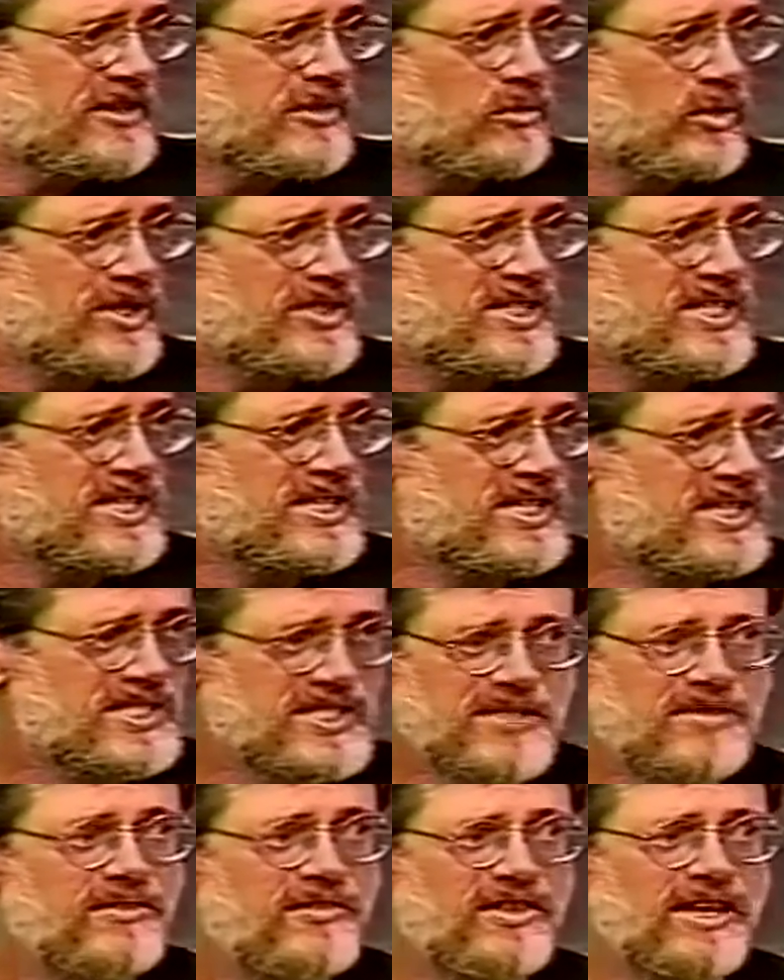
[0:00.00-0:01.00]
other words, it
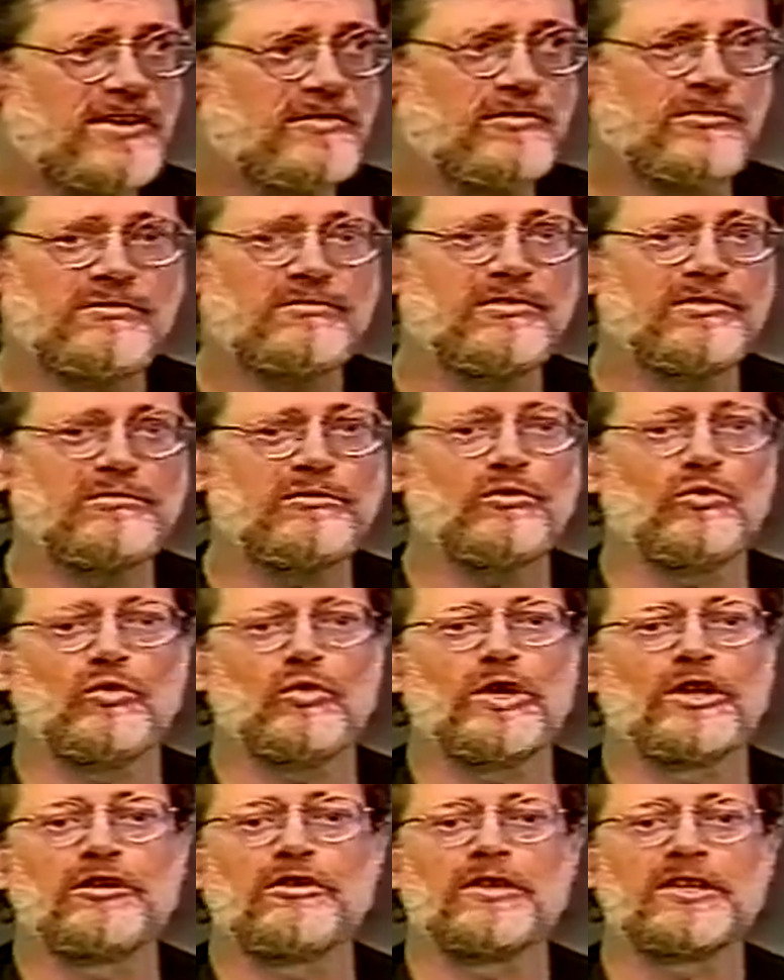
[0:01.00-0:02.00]
isn't that
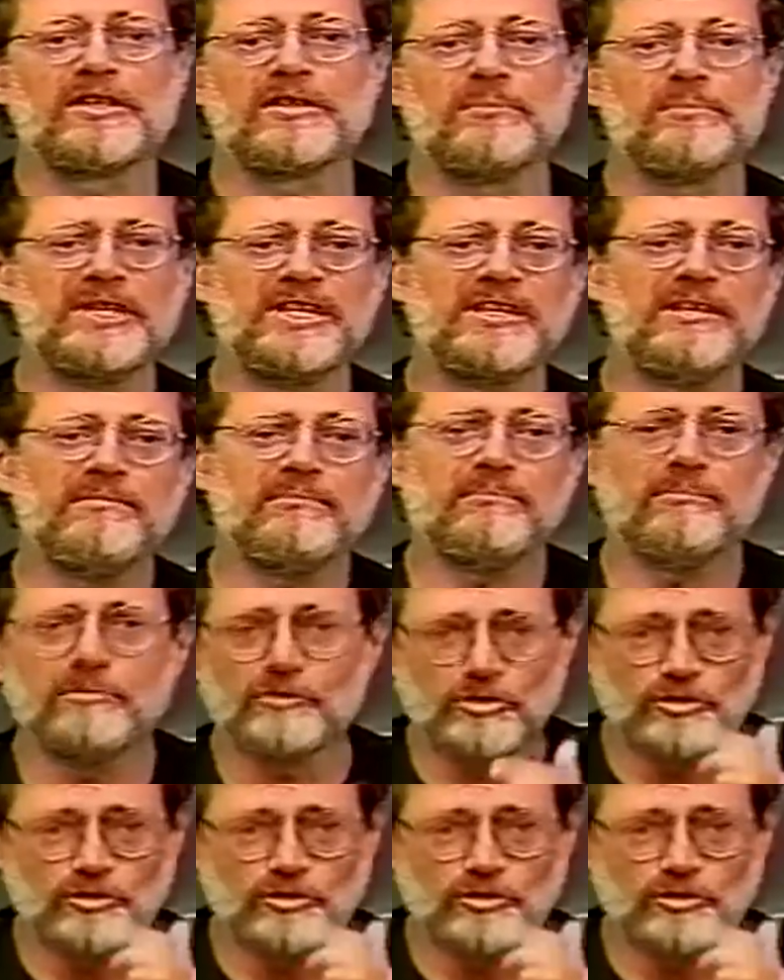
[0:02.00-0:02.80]
we're going to be